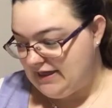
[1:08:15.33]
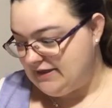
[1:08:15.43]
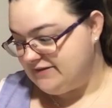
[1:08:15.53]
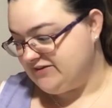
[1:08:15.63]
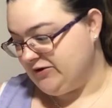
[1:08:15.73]

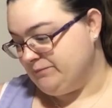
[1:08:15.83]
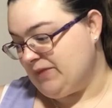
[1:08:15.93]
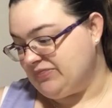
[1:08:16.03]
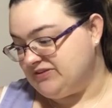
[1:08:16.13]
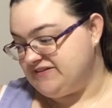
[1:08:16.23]
So
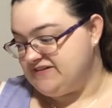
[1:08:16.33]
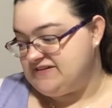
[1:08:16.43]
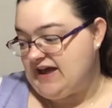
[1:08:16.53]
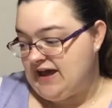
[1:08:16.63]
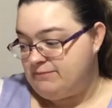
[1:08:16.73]
this is
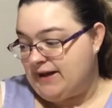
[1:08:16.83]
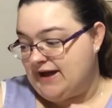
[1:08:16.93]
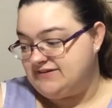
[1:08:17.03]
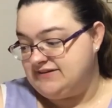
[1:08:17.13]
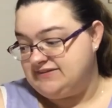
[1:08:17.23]
a
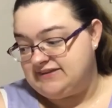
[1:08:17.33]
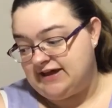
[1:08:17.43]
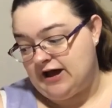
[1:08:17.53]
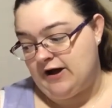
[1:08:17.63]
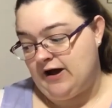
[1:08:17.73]
pattern that
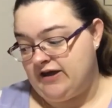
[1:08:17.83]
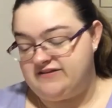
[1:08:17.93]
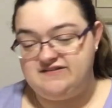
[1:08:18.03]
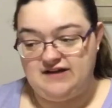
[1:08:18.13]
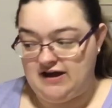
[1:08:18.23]
I
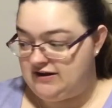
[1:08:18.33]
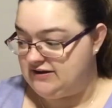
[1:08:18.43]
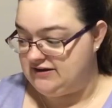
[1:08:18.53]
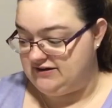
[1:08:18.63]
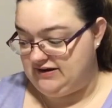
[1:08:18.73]

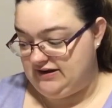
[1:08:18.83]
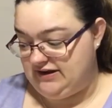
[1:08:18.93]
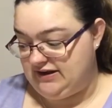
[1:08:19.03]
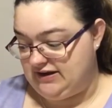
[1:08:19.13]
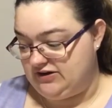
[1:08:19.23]
started
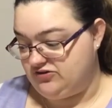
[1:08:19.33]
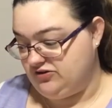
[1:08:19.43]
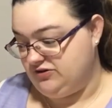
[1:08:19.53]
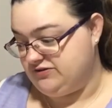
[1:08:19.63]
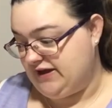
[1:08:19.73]
in
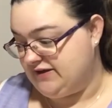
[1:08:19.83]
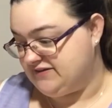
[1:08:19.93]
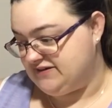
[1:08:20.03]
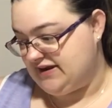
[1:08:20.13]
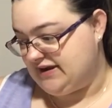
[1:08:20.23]

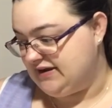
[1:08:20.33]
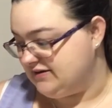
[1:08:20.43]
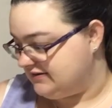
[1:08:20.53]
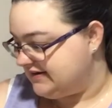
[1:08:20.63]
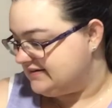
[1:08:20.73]

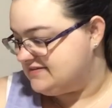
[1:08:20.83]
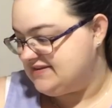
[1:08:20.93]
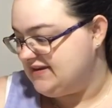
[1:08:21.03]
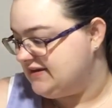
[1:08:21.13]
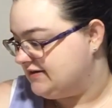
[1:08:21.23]

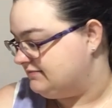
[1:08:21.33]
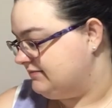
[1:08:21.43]
2019.